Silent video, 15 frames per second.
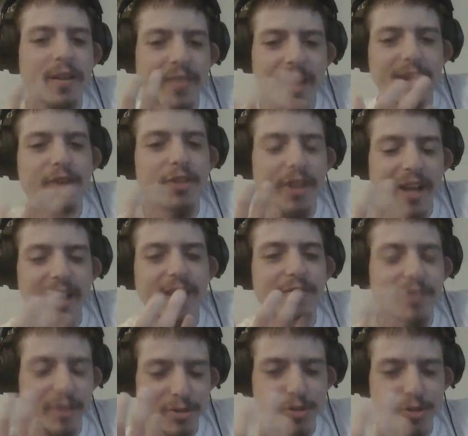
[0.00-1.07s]
that creative
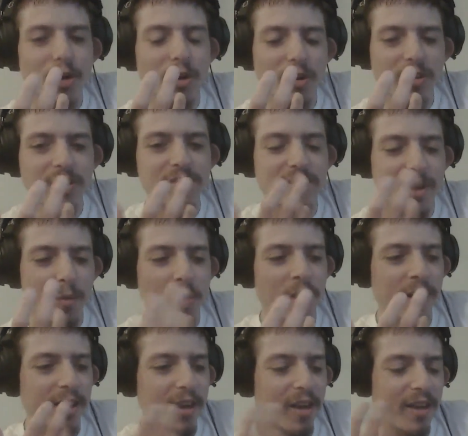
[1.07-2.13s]
control, because they
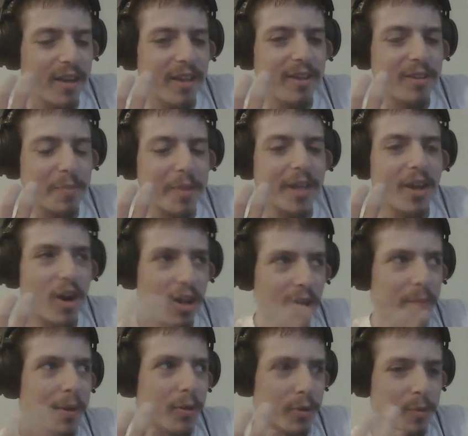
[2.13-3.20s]
wanted it to be all
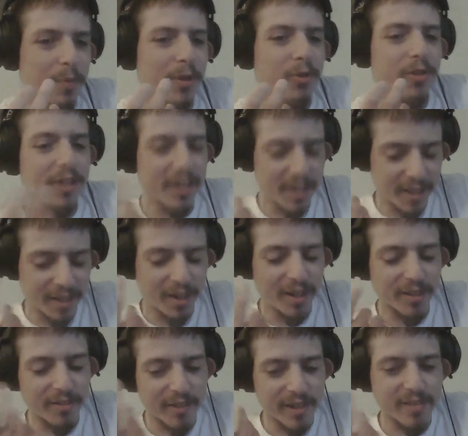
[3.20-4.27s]
about their music and
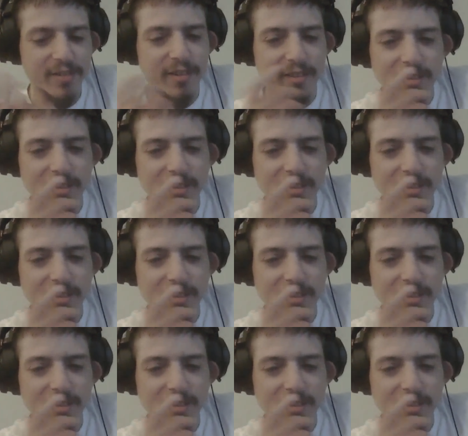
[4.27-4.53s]
not the wrestling.